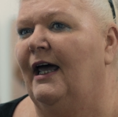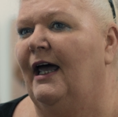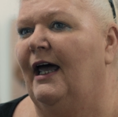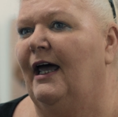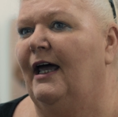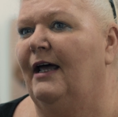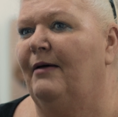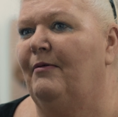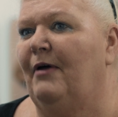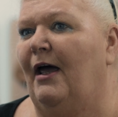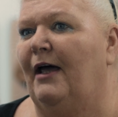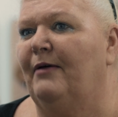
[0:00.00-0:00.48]

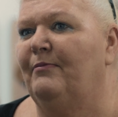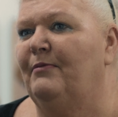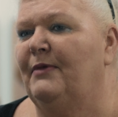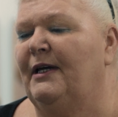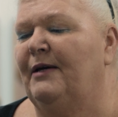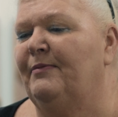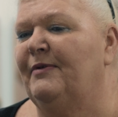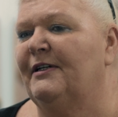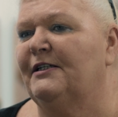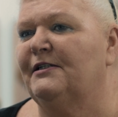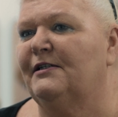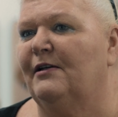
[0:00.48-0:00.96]
And
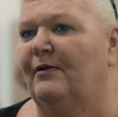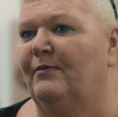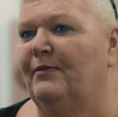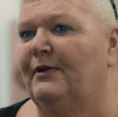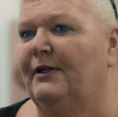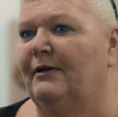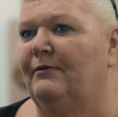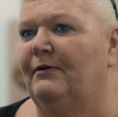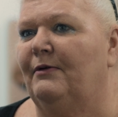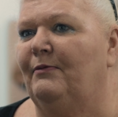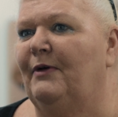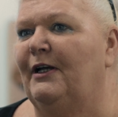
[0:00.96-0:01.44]
maybe
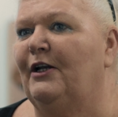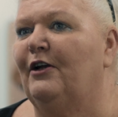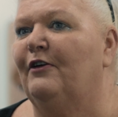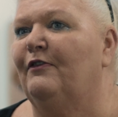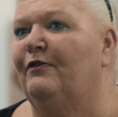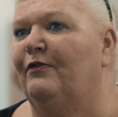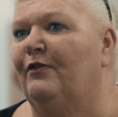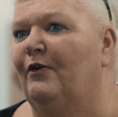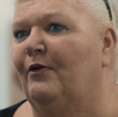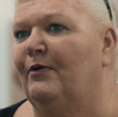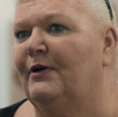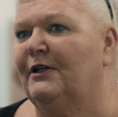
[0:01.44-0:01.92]
something we look
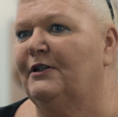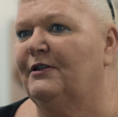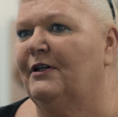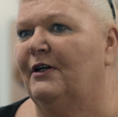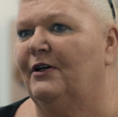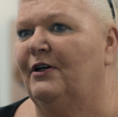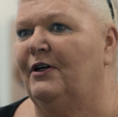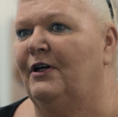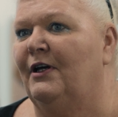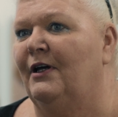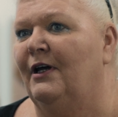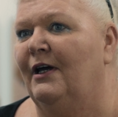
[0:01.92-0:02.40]
forward
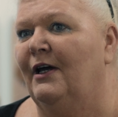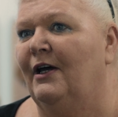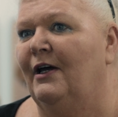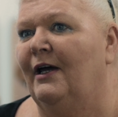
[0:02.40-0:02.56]
to,